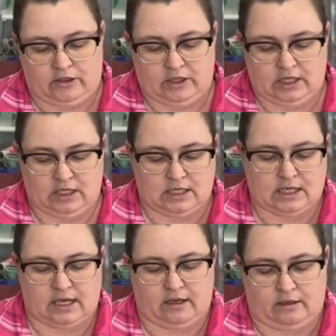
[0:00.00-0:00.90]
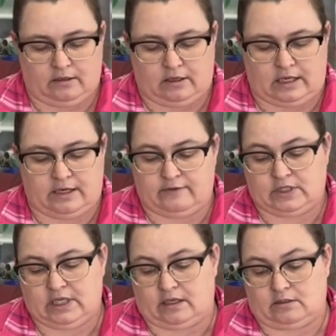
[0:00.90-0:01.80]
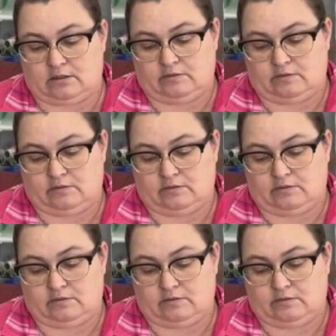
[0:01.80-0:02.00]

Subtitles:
I never did.